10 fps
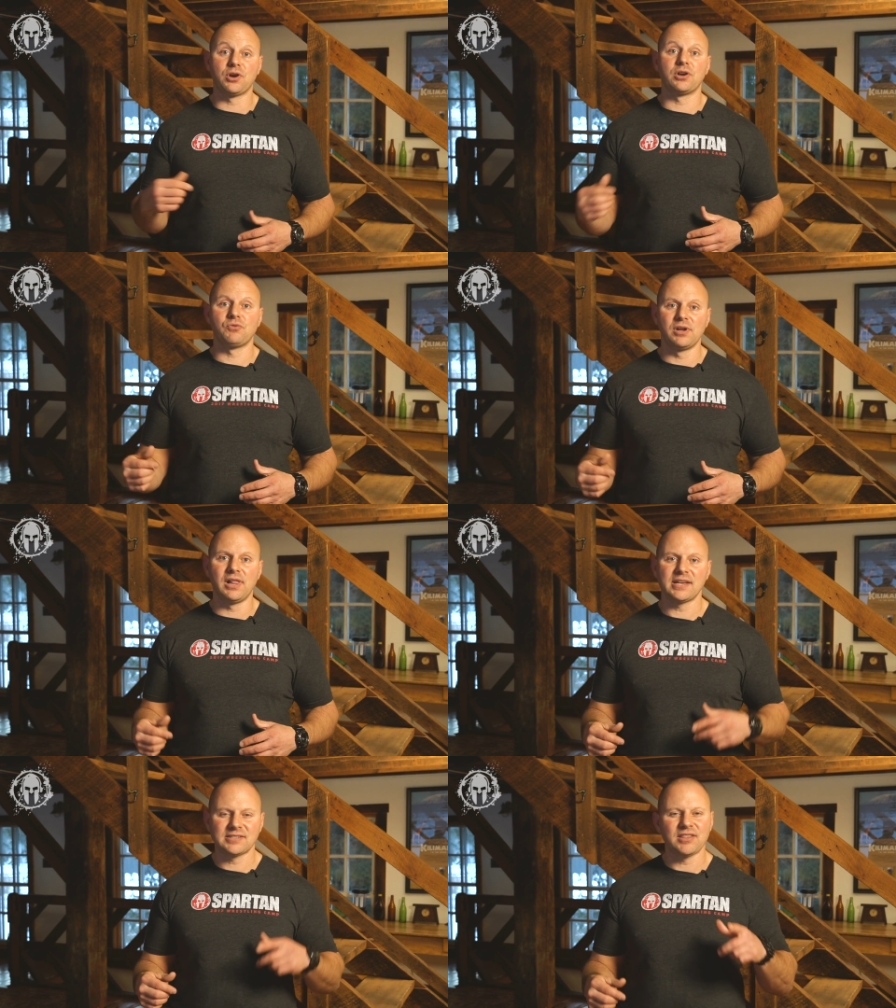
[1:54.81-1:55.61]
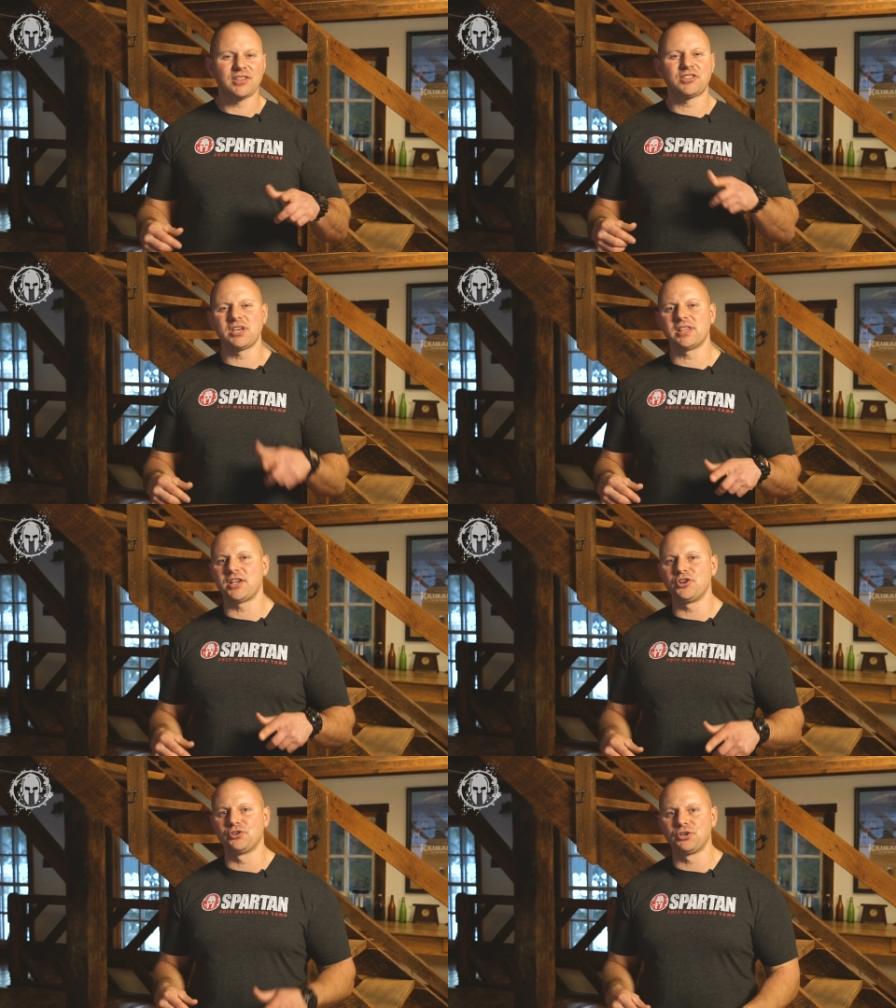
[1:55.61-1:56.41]
You're going to realize that the thing
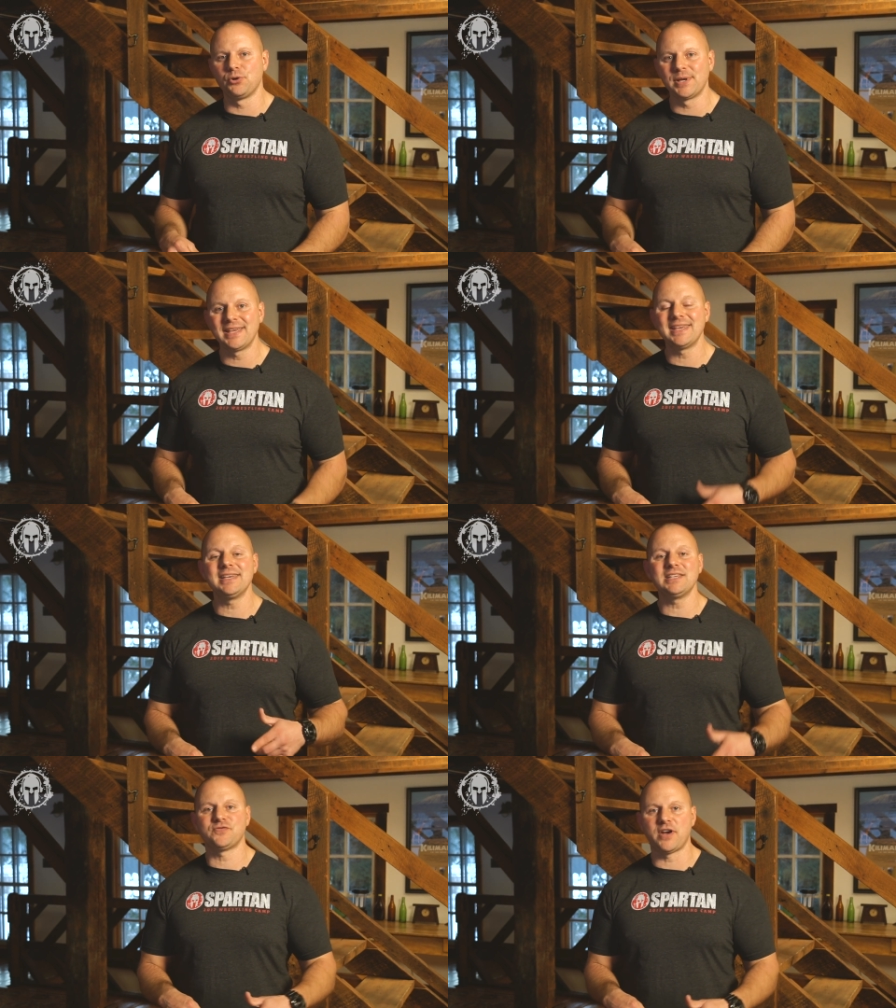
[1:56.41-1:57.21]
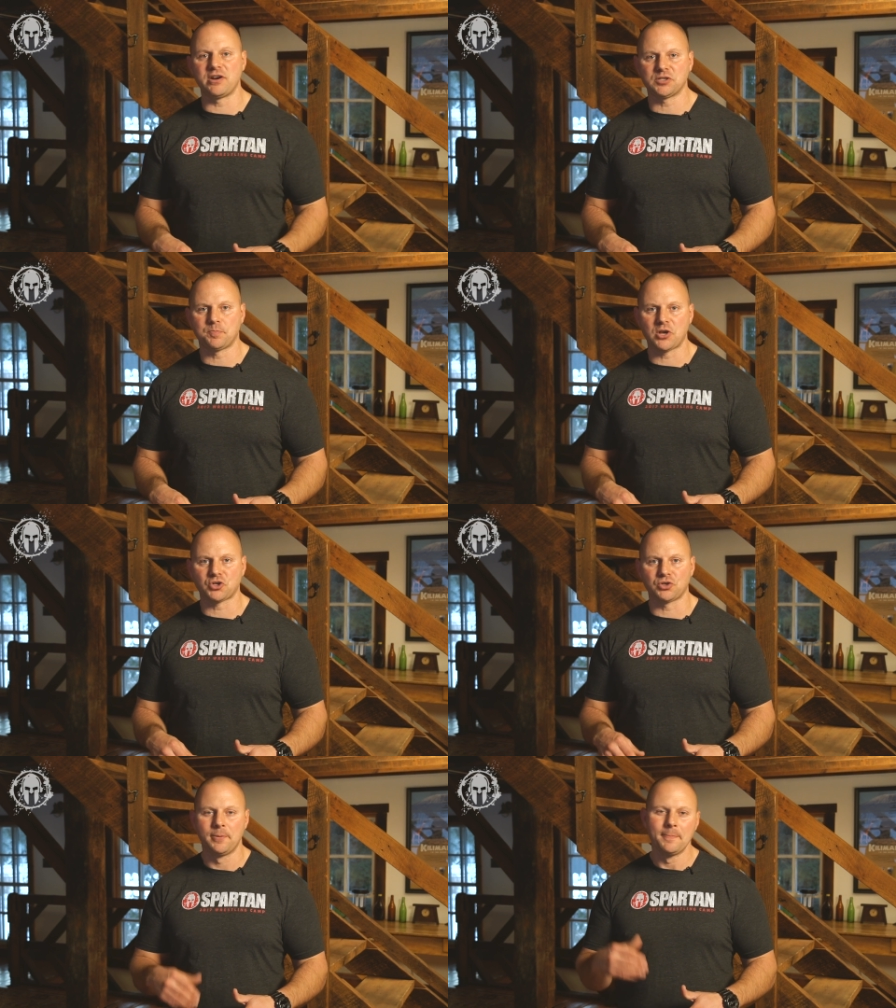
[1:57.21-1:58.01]
that you're doing is very
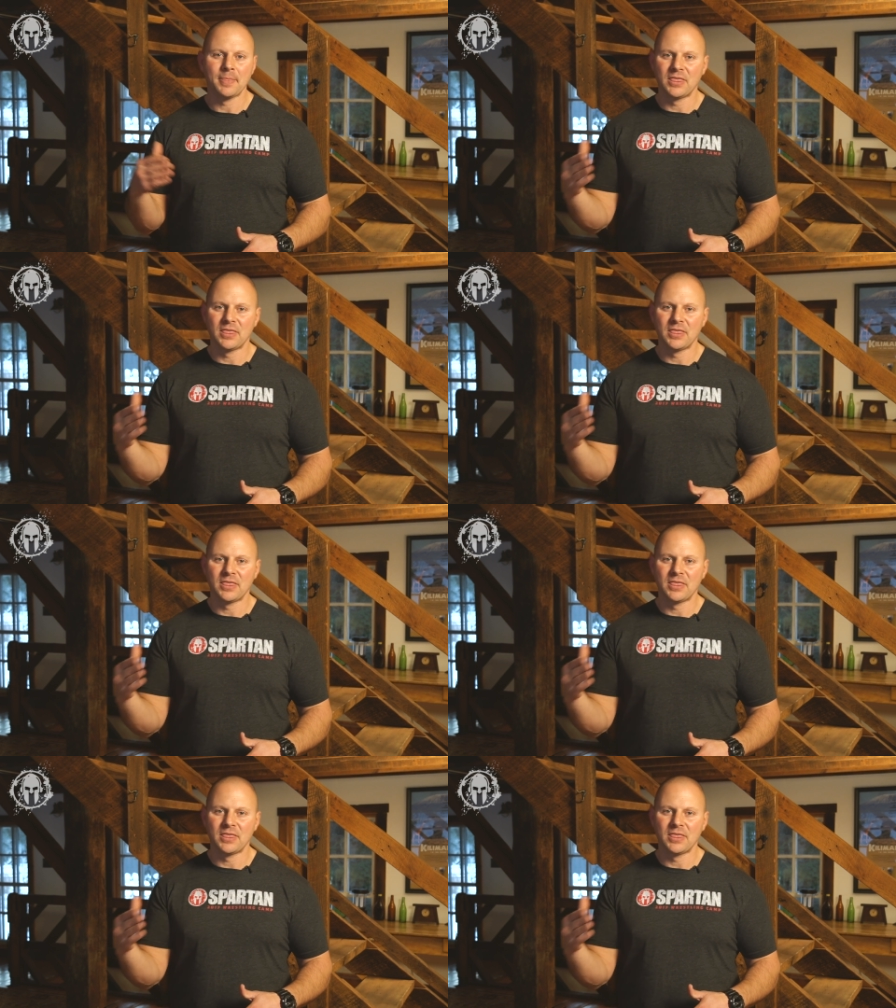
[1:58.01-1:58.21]
special.